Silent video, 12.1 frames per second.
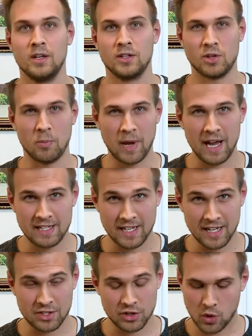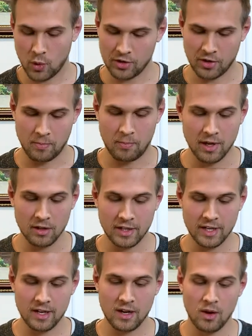So pay attention to what they're
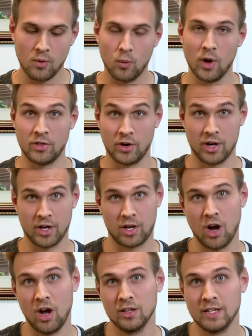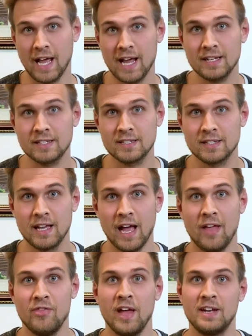building, what they're gonna call next,
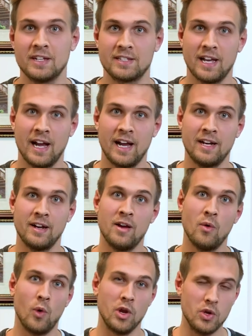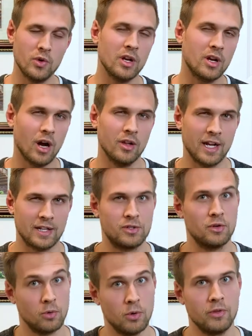and then decide what you can call next
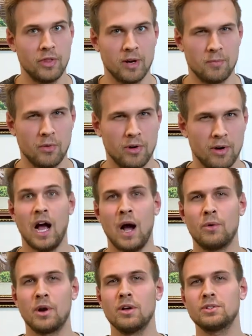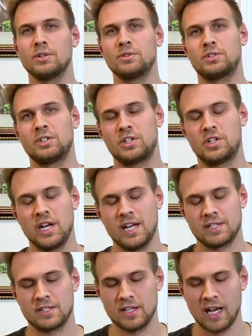to ruin their board. I would also
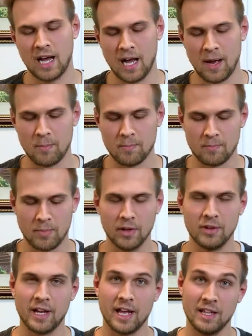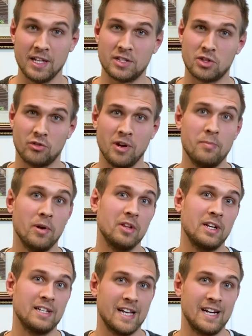suggest um, building at least three
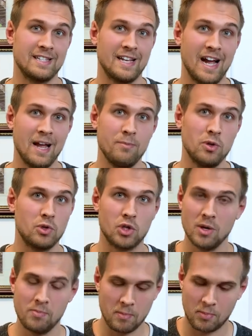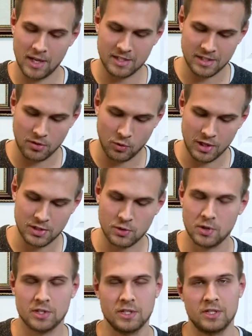buildings at a time. You shouldn't be placing
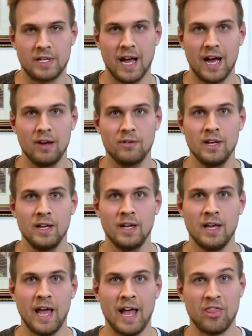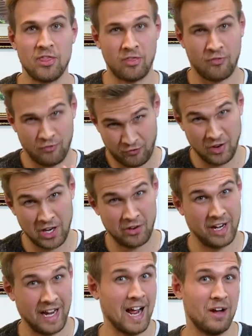resources down and
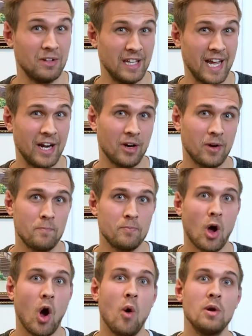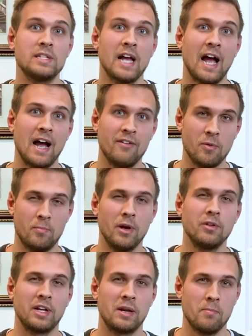figuring it out later, always have a
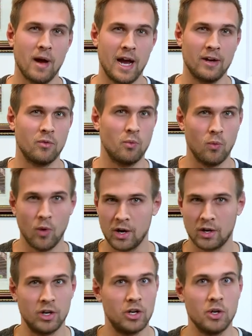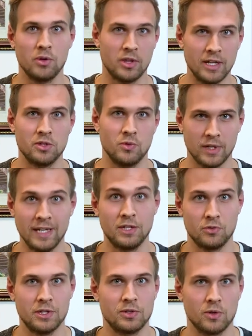building in mind on what you're gonna do with each,
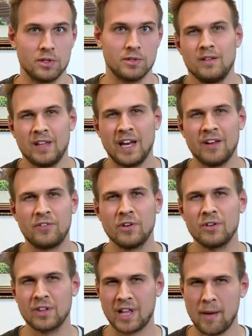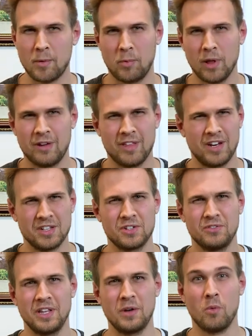each resource. And if you're the type of player that doesn't
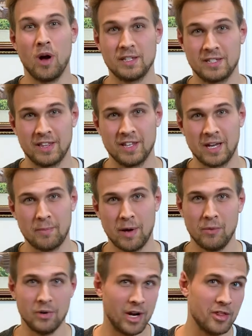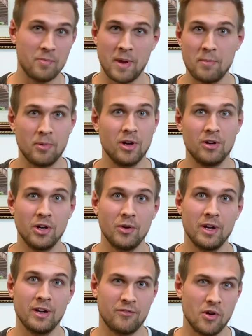really want to think about what other people are
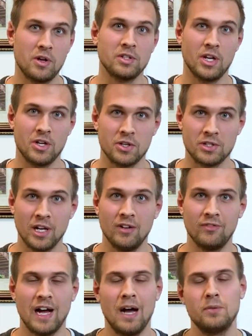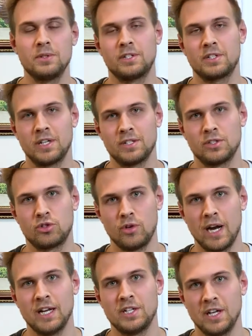doing and focus on yourself, I would suggest the
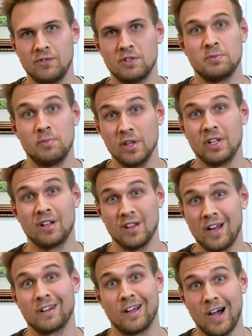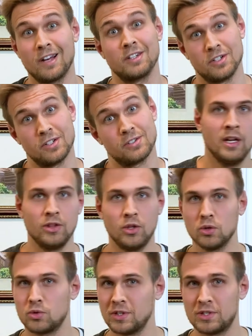strategy of just building a lot of cottages.
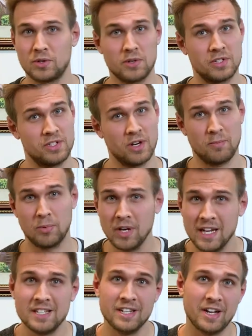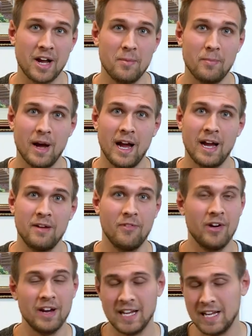Those resources are pretty easy to come by,
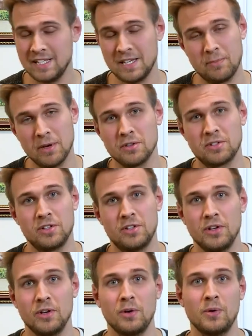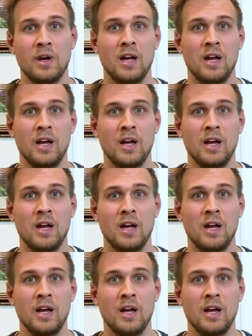very easy build to do,